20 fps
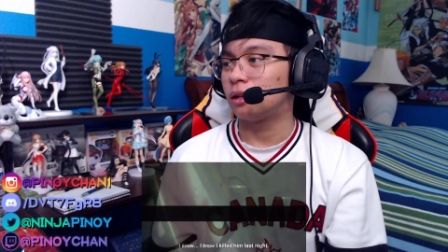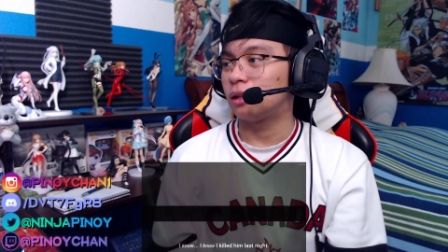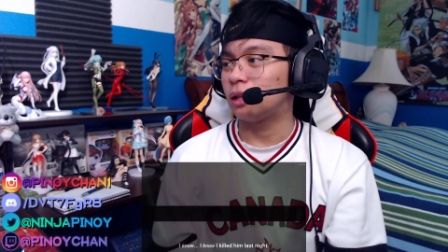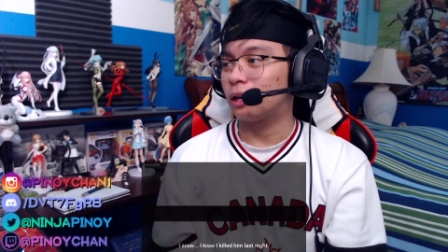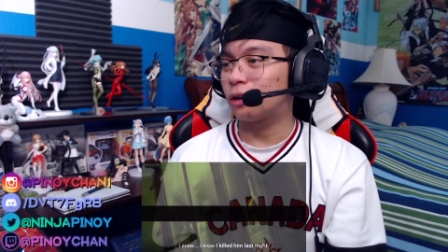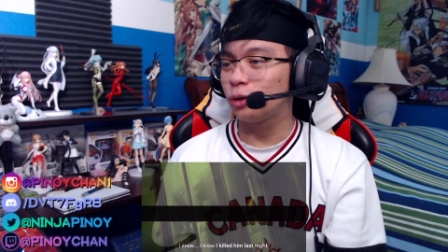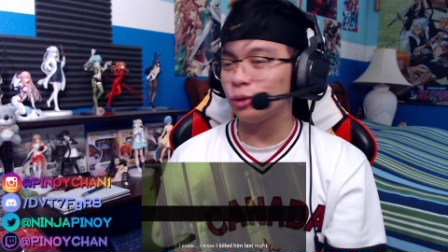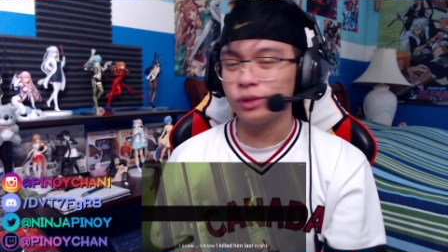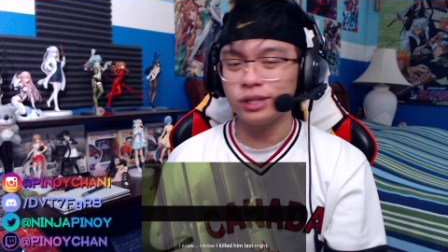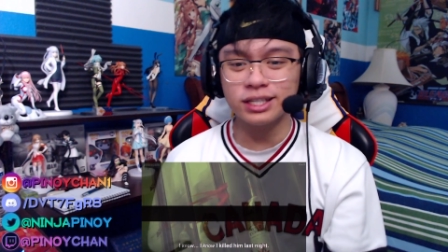
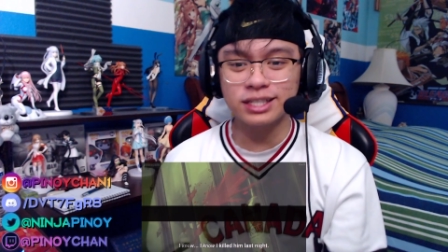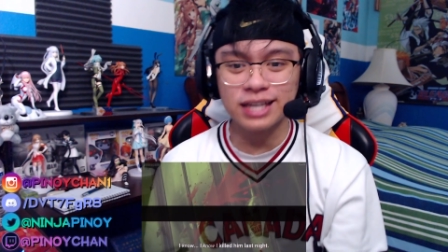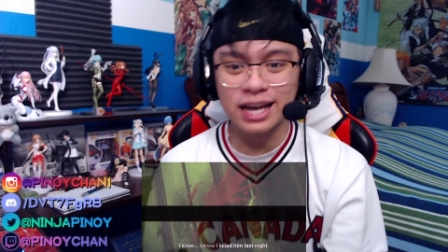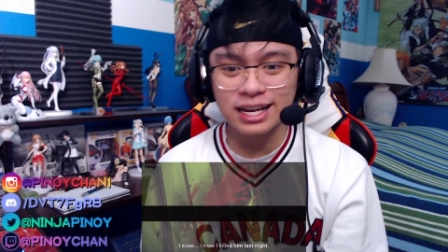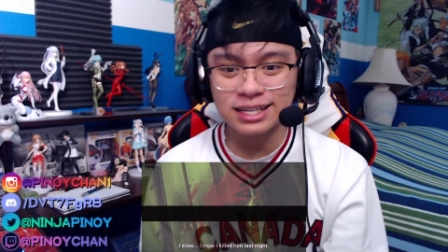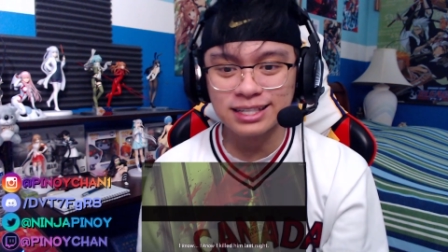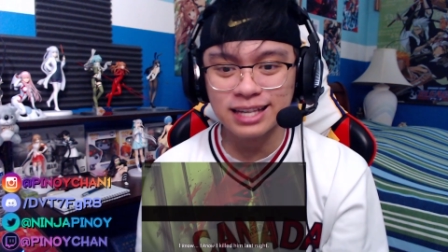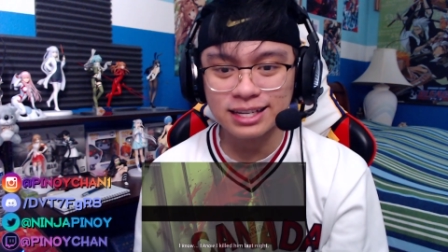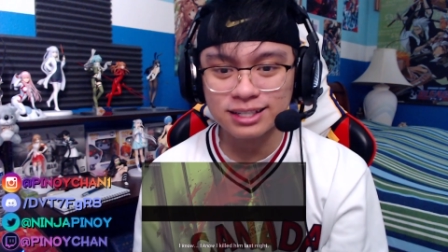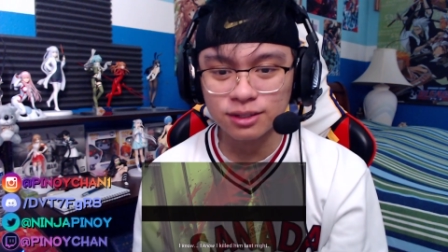Like, who
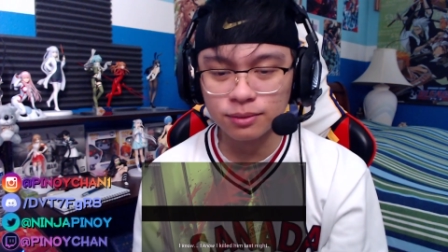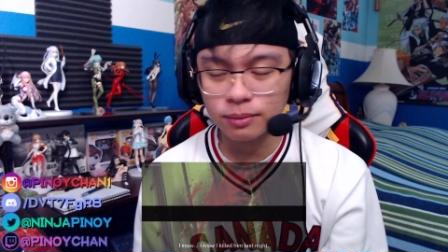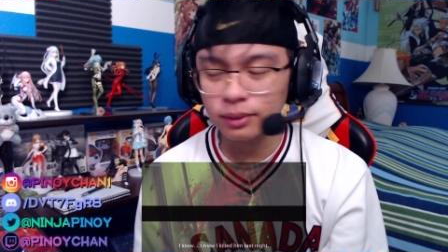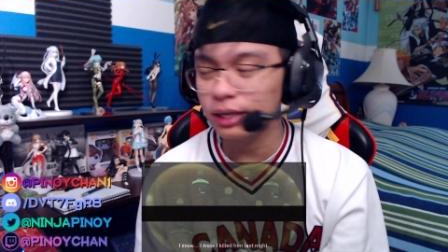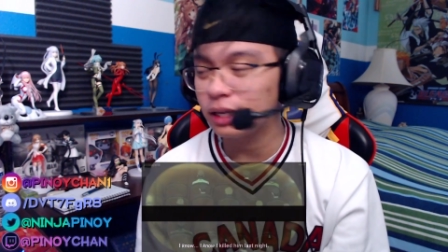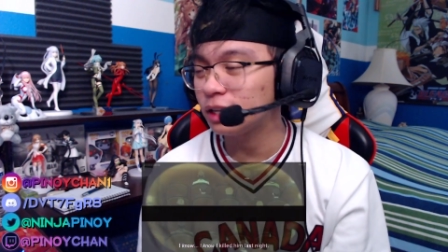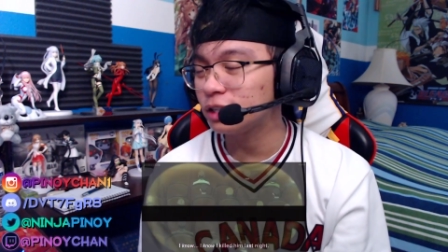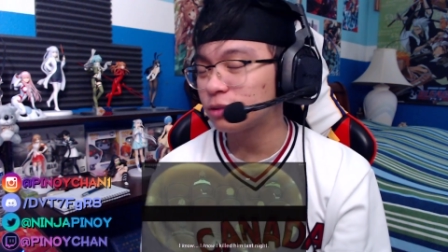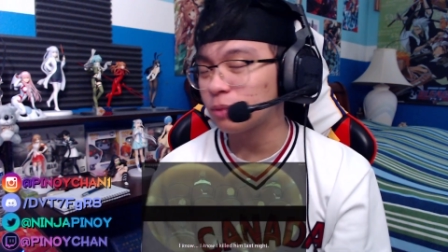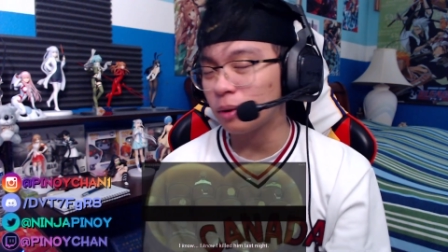disguised as him?
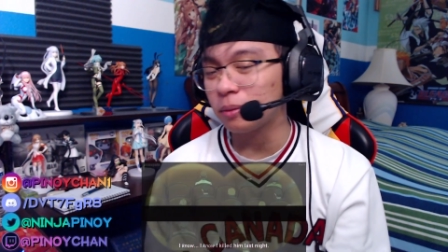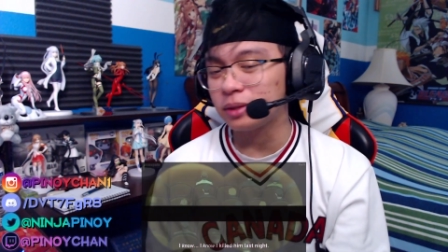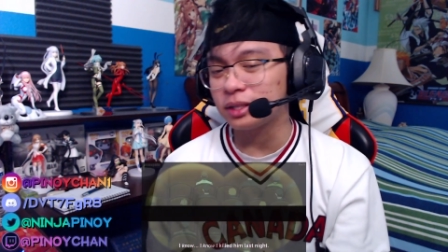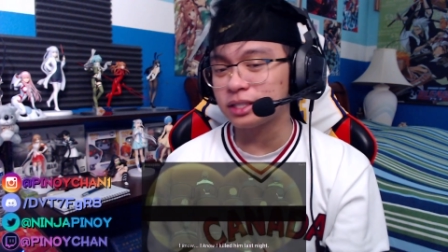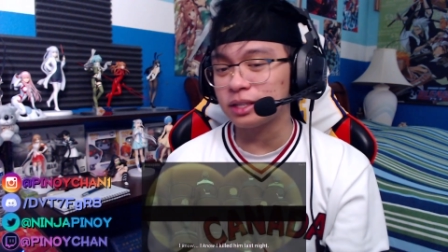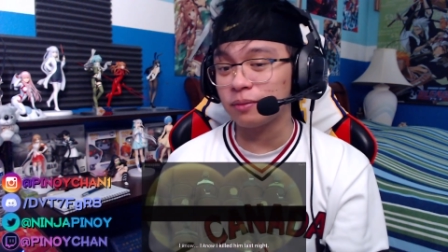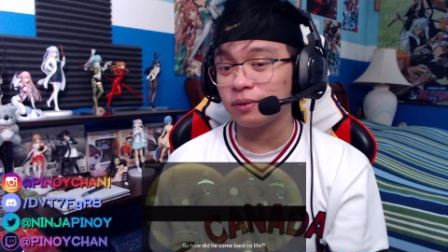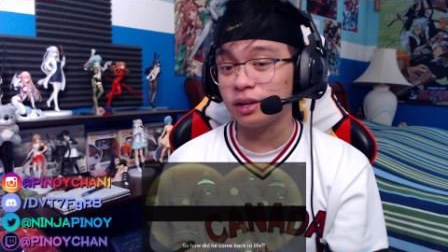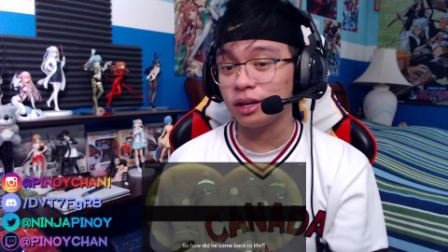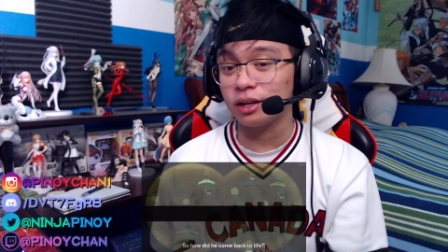It's probably the
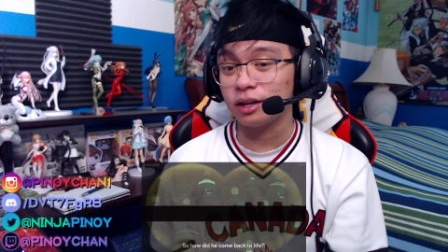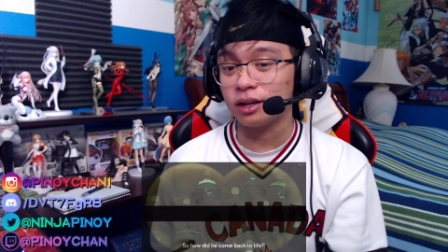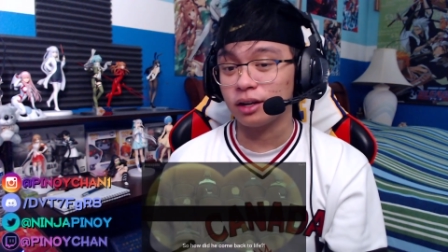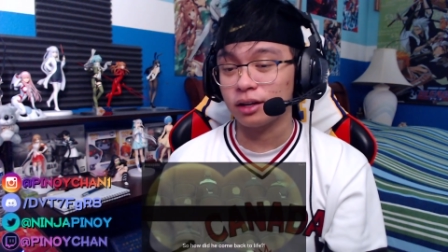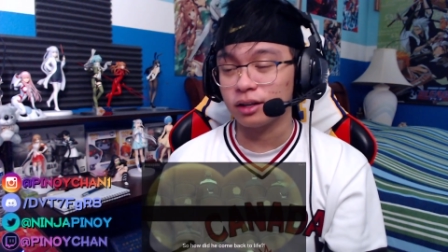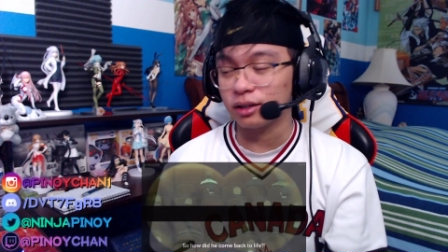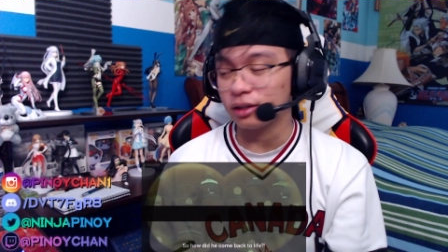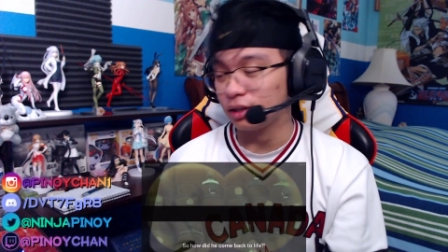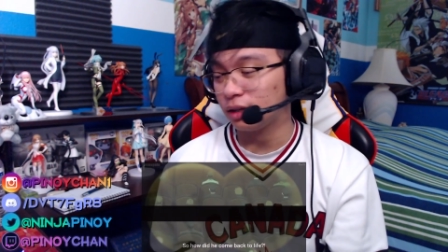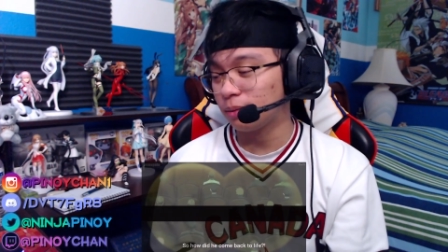same kid,
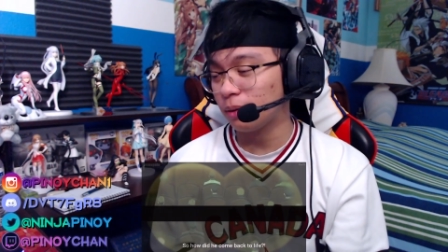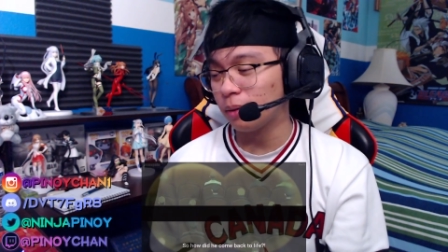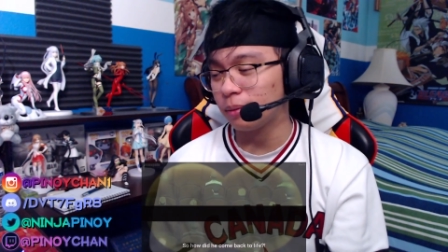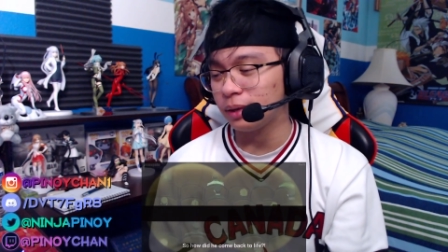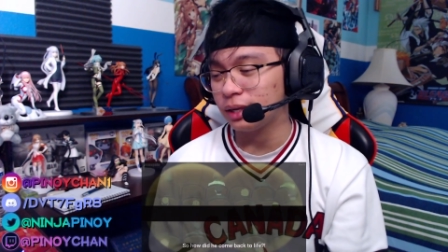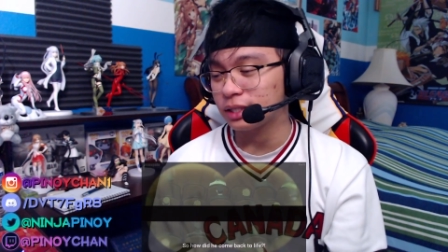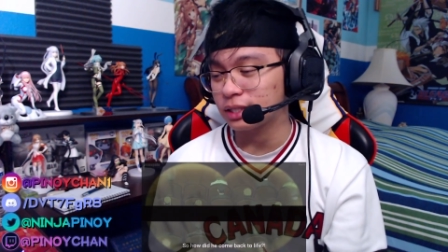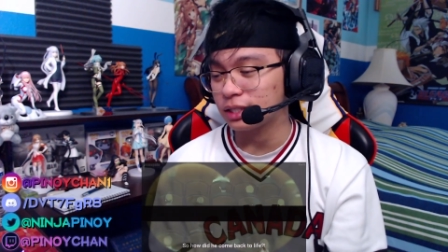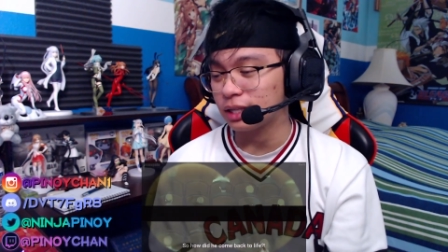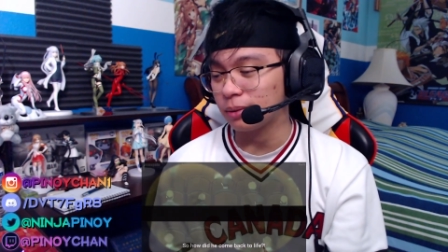huh? It probably
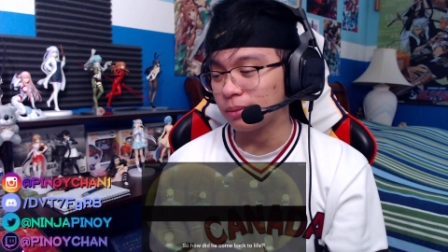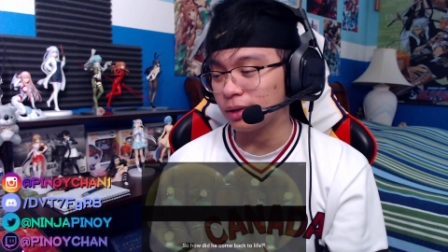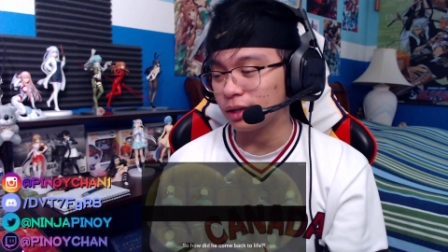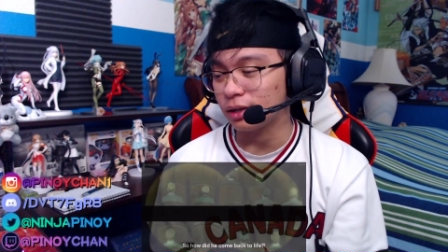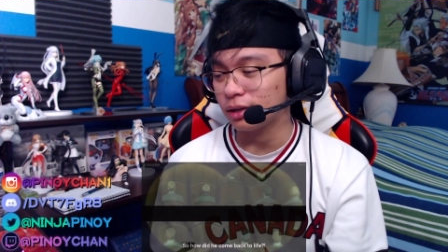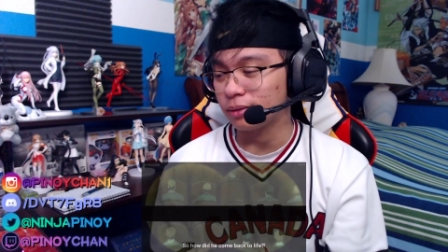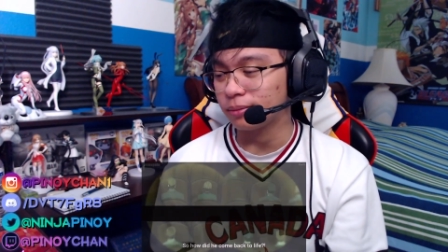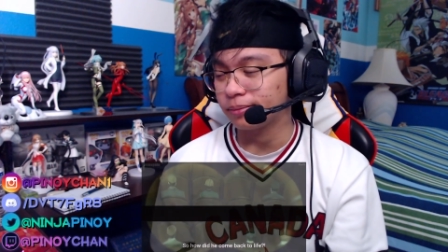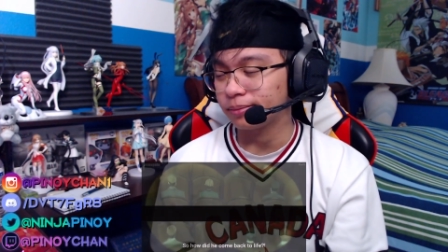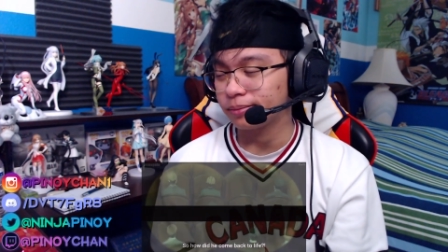is the same
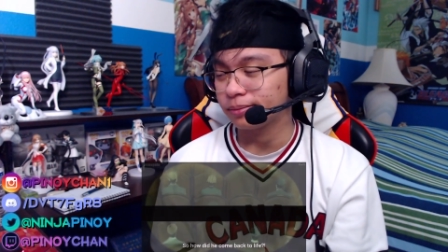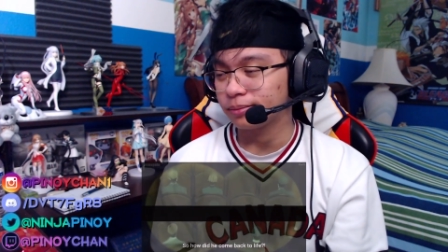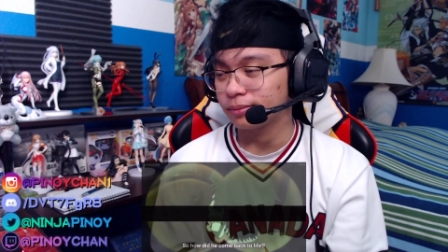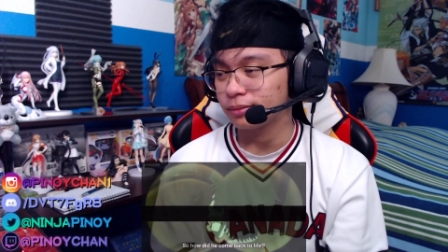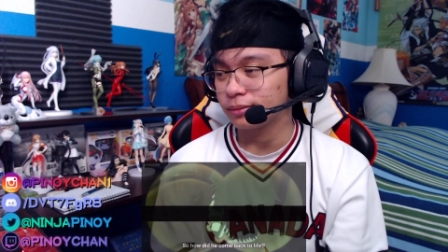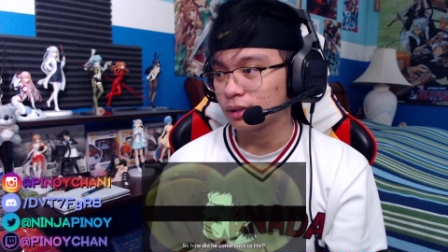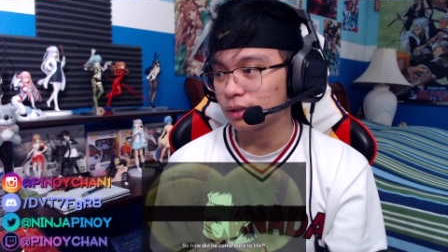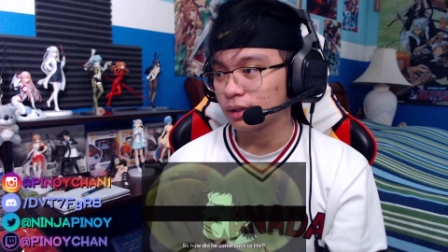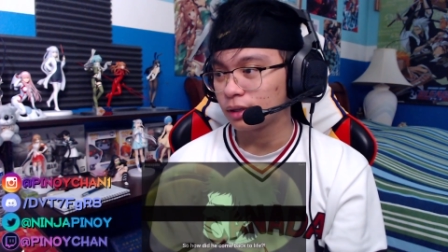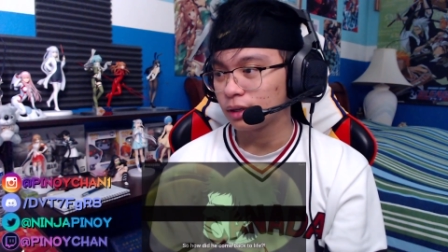kid.
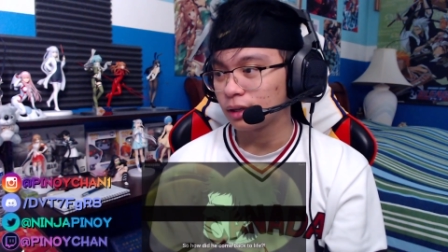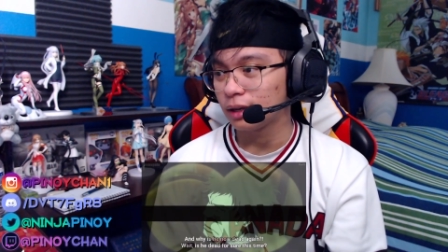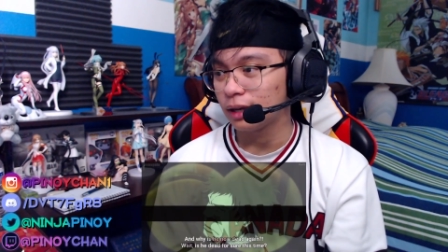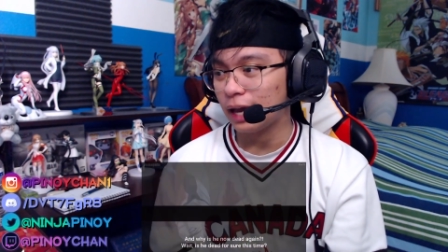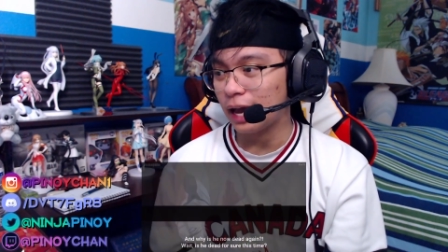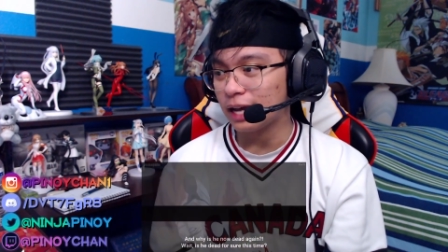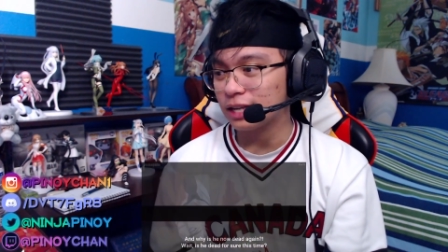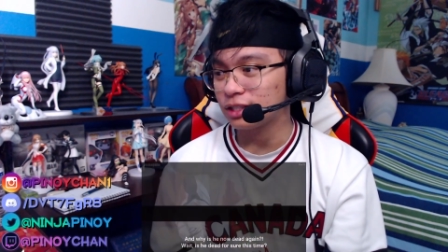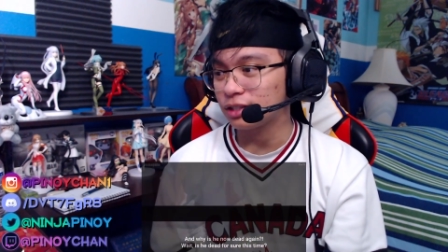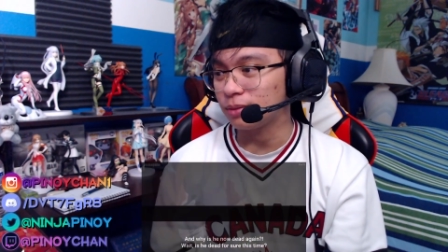
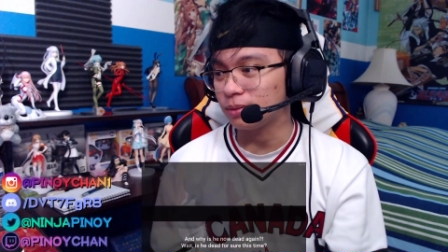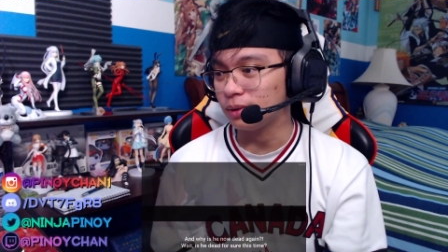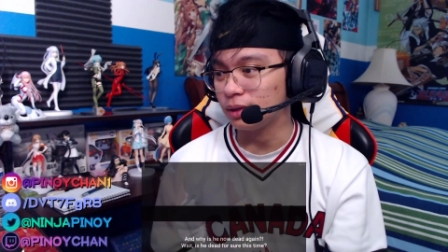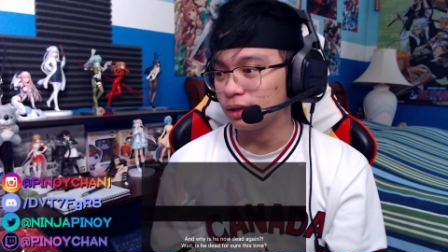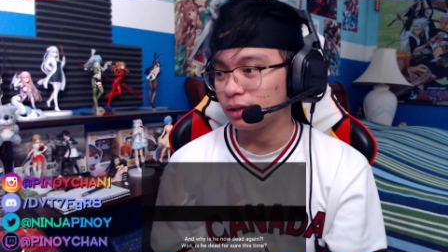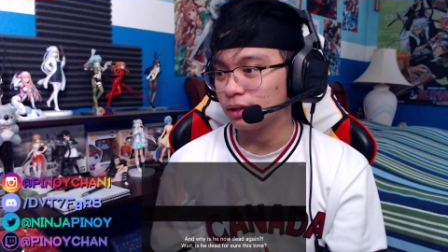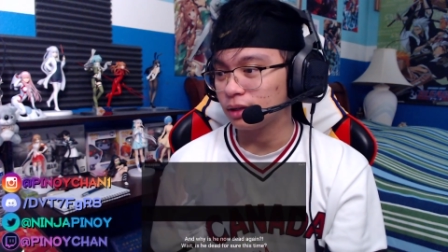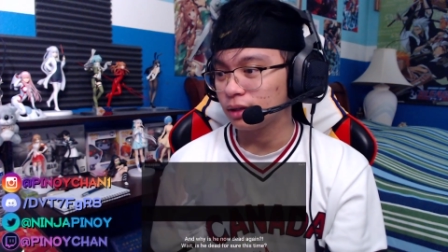Has to be.